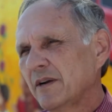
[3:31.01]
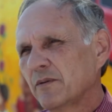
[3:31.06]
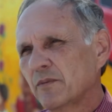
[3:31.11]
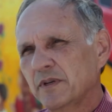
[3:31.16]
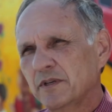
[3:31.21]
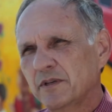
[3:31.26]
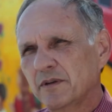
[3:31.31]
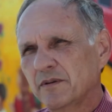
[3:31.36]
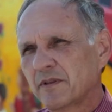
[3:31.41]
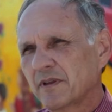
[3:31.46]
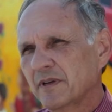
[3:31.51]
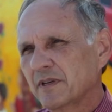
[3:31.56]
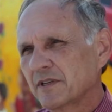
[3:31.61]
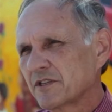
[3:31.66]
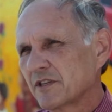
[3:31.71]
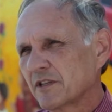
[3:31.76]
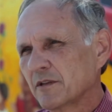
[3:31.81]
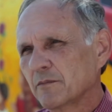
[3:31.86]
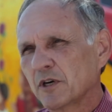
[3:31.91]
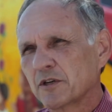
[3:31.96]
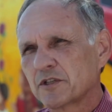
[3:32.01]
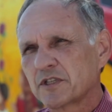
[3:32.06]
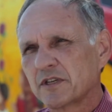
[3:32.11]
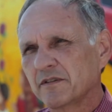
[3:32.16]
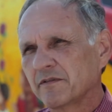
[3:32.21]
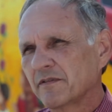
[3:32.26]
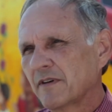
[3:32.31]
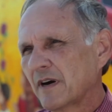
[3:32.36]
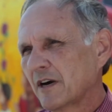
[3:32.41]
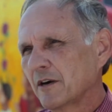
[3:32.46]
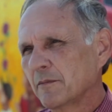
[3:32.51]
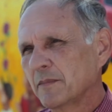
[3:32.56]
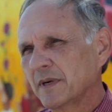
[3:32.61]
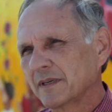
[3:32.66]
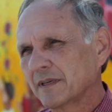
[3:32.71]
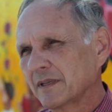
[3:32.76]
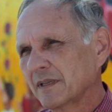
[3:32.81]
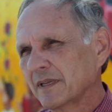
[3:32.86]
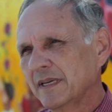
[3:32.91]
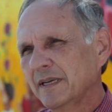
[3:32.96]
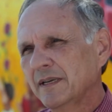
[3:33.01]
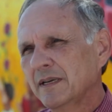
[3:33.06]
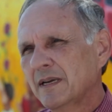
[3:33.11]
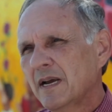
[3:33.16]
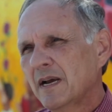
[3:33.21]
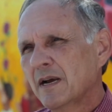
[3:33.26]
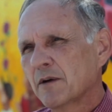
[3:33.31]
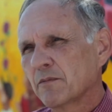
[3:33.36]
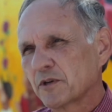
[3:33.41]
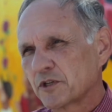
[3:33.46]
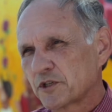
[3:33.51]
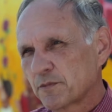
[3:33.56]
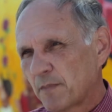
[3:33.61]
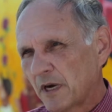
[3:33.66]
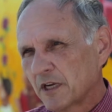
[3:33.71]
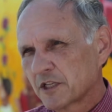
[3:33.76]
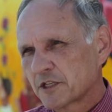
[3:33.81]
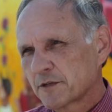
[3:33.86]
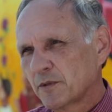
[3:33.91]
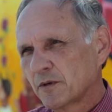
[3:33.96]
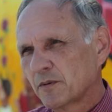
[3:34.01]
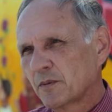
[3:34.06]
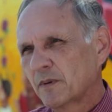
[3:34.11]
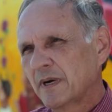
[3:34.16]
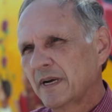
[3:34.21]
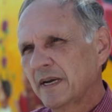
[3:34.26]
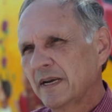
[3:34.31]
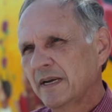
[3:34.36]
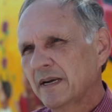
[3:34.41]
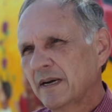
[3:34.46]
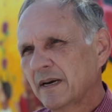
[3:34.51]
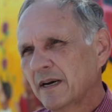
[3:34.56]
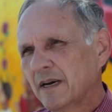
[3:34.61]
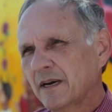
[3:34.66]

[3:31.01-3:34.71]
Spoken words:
we do things in the most environmentally responsible way,